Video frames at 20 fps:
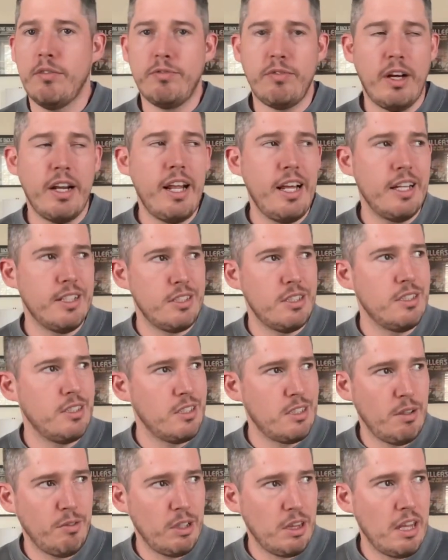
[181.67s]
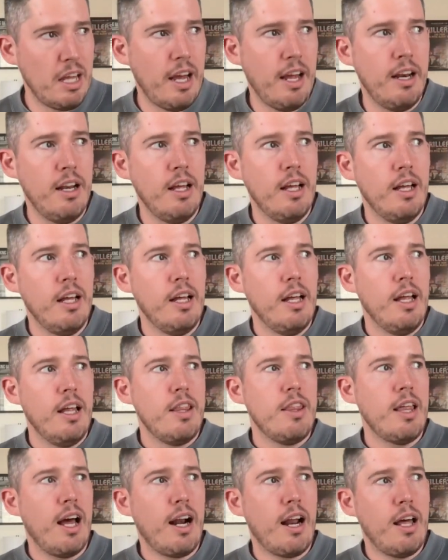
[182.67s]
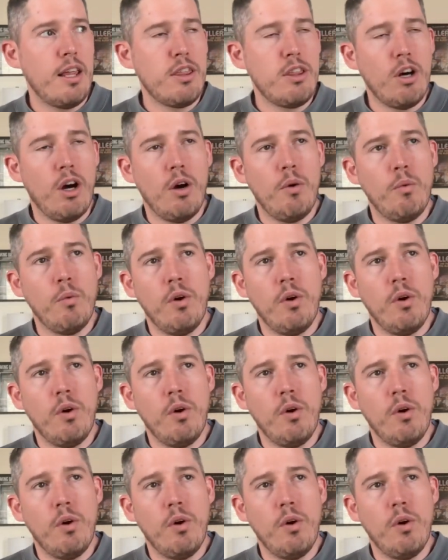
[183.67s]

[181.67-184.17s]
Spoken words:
finances and stuff like that I thought